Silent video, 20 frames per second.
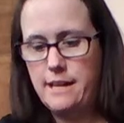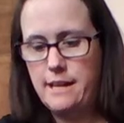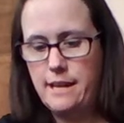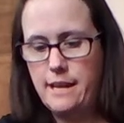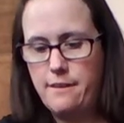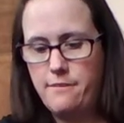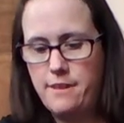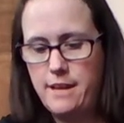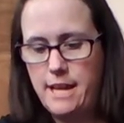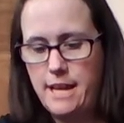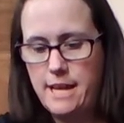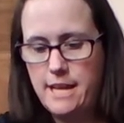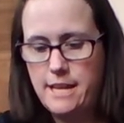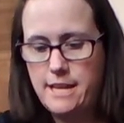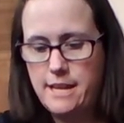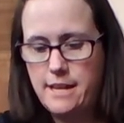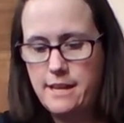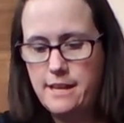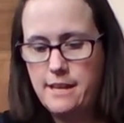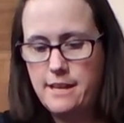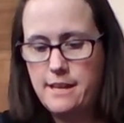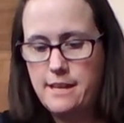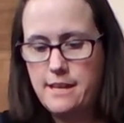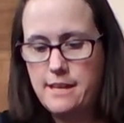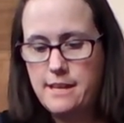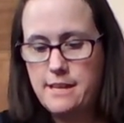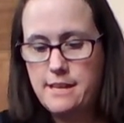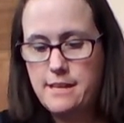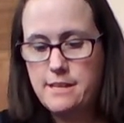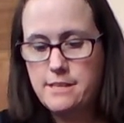I haven't had.
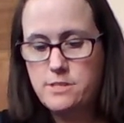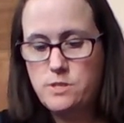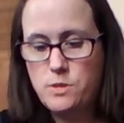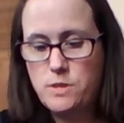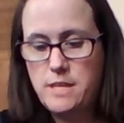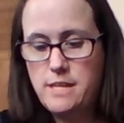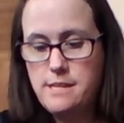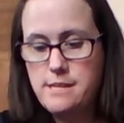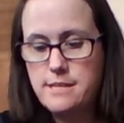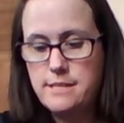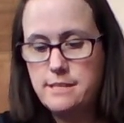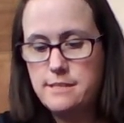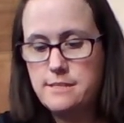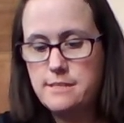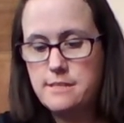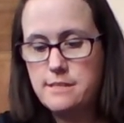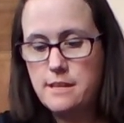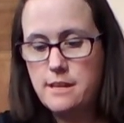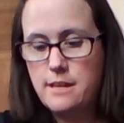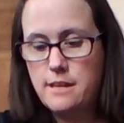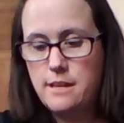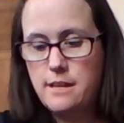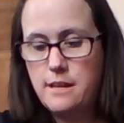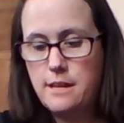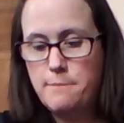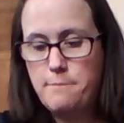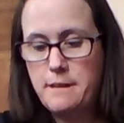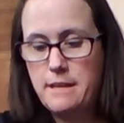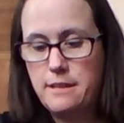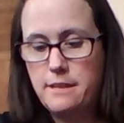So this
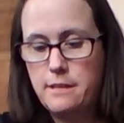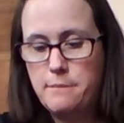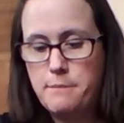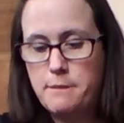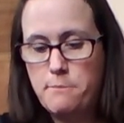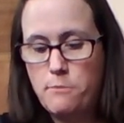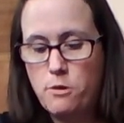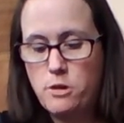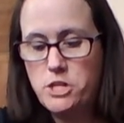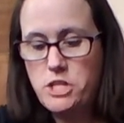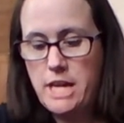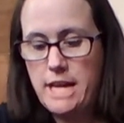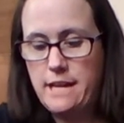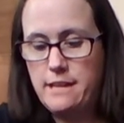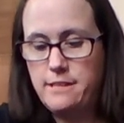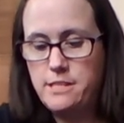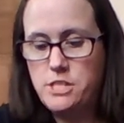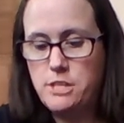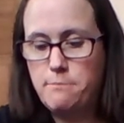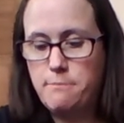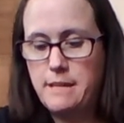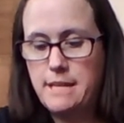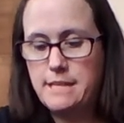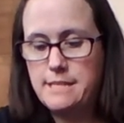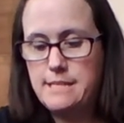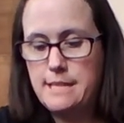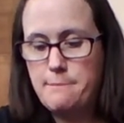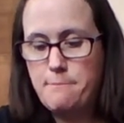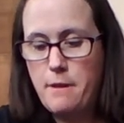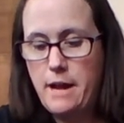could be a little bit more challenging because
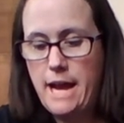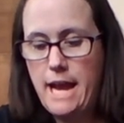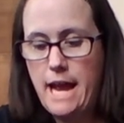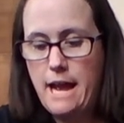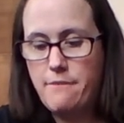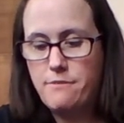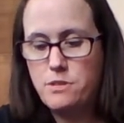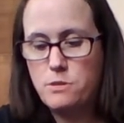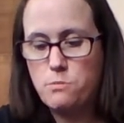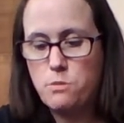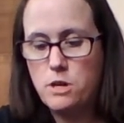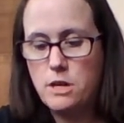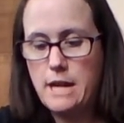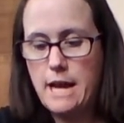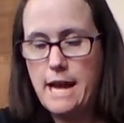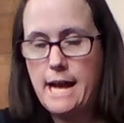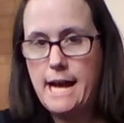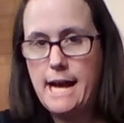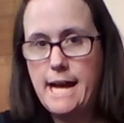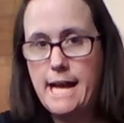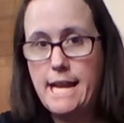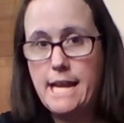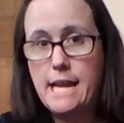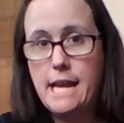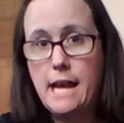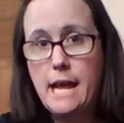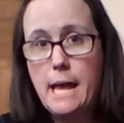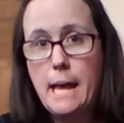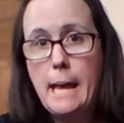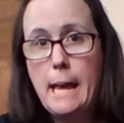they might have to work
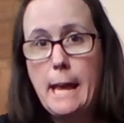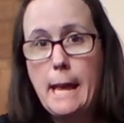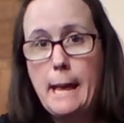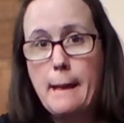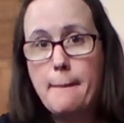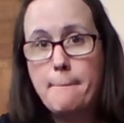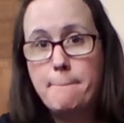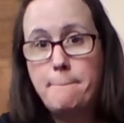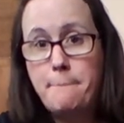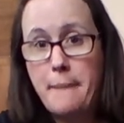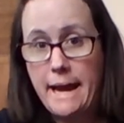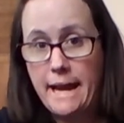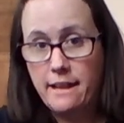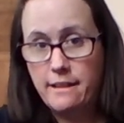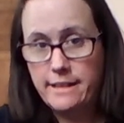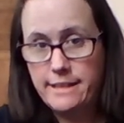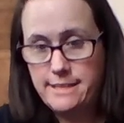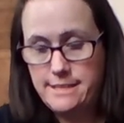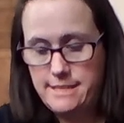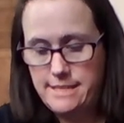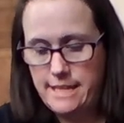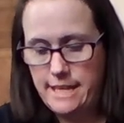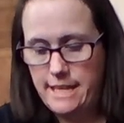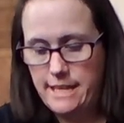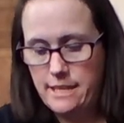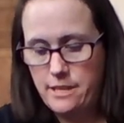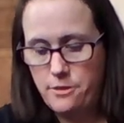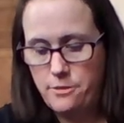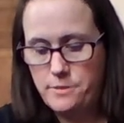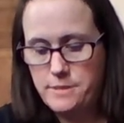on balancing
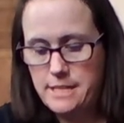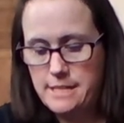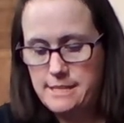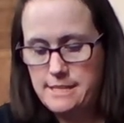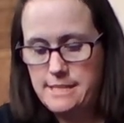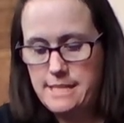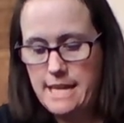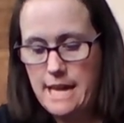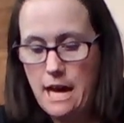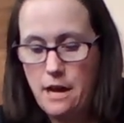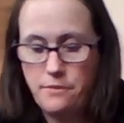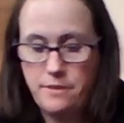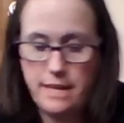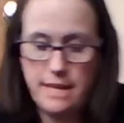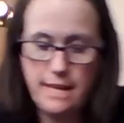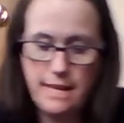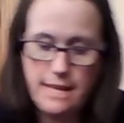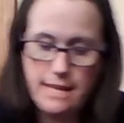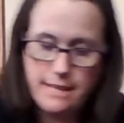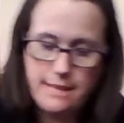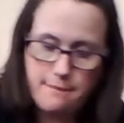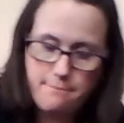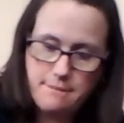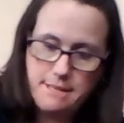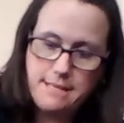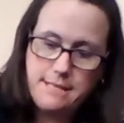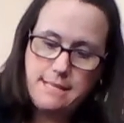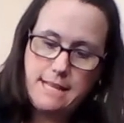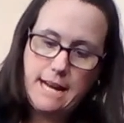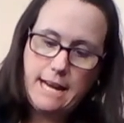those and see how they can get them to
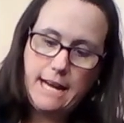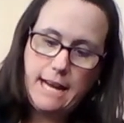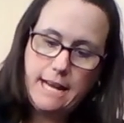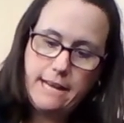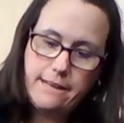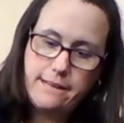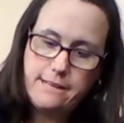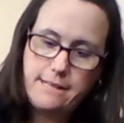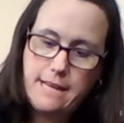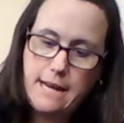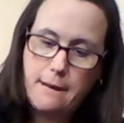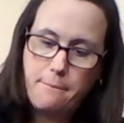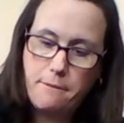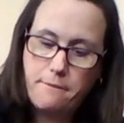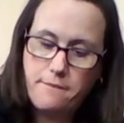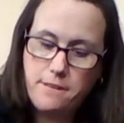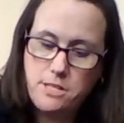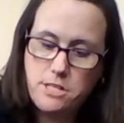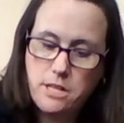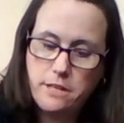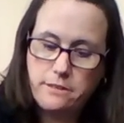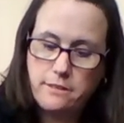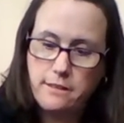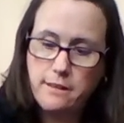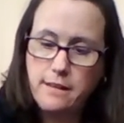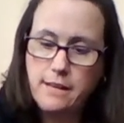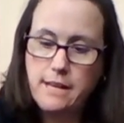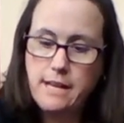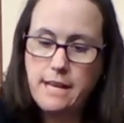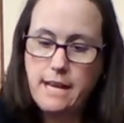stack on top of each other.
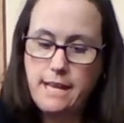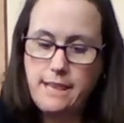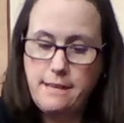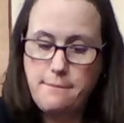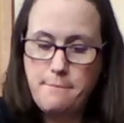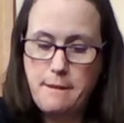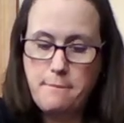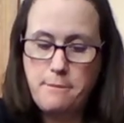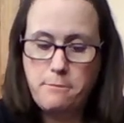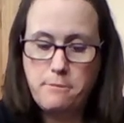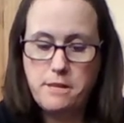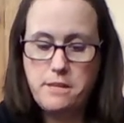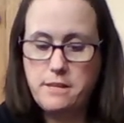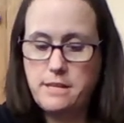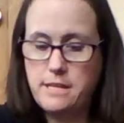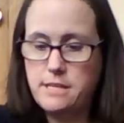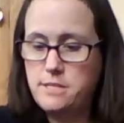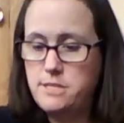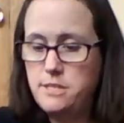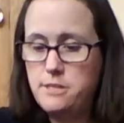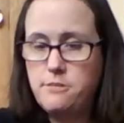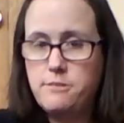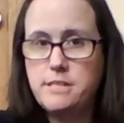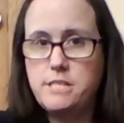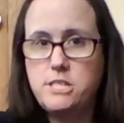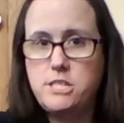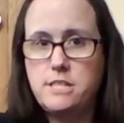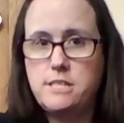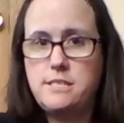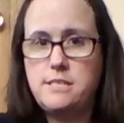And then maybe what you could do
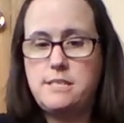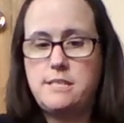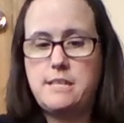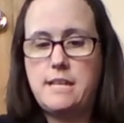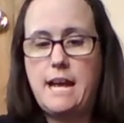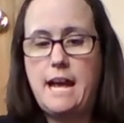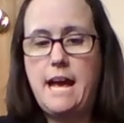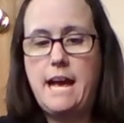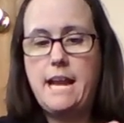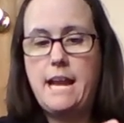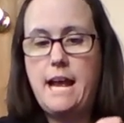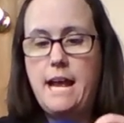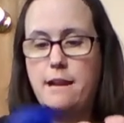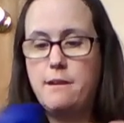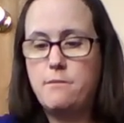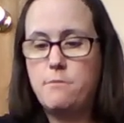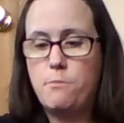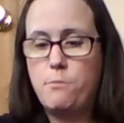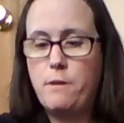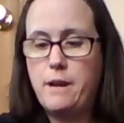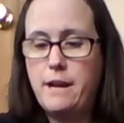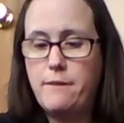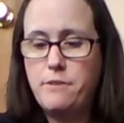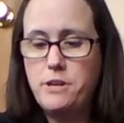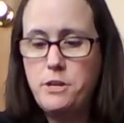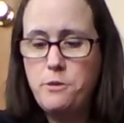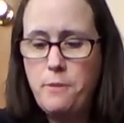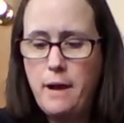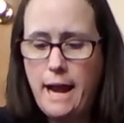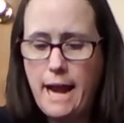is just add on whatever
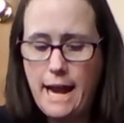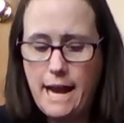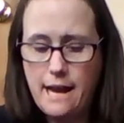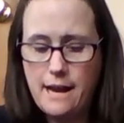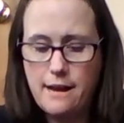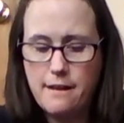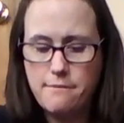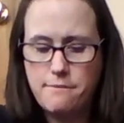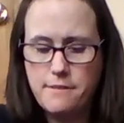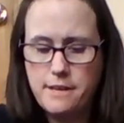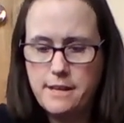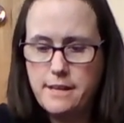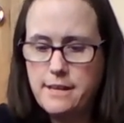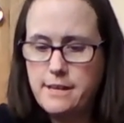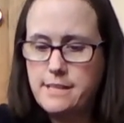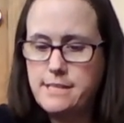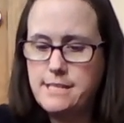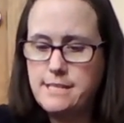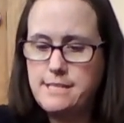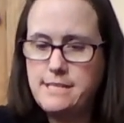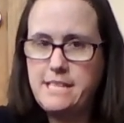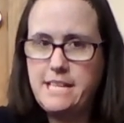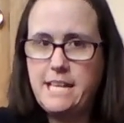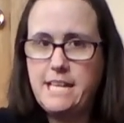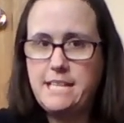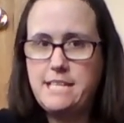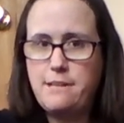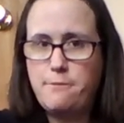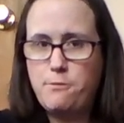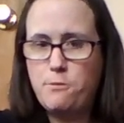you have to see
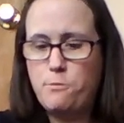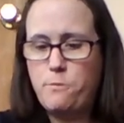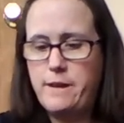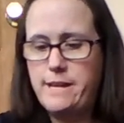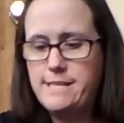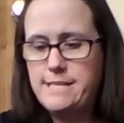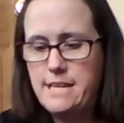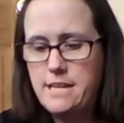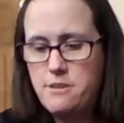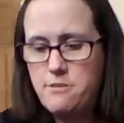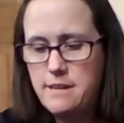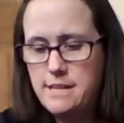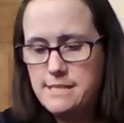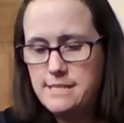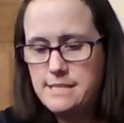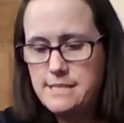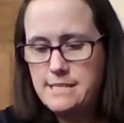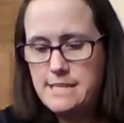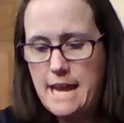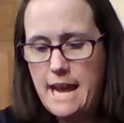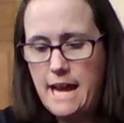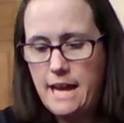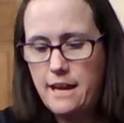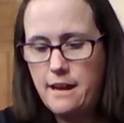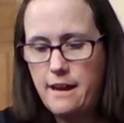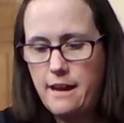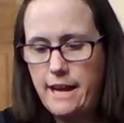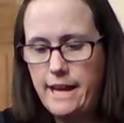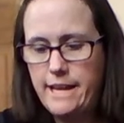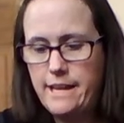different ways that you can stack
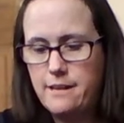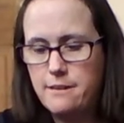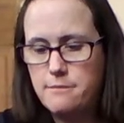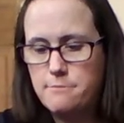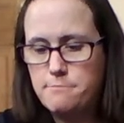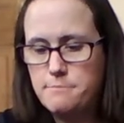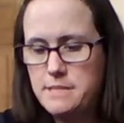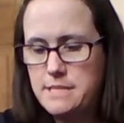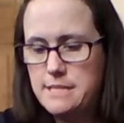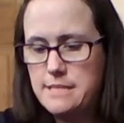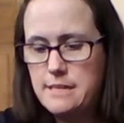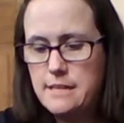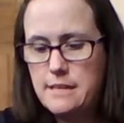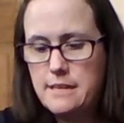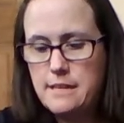items.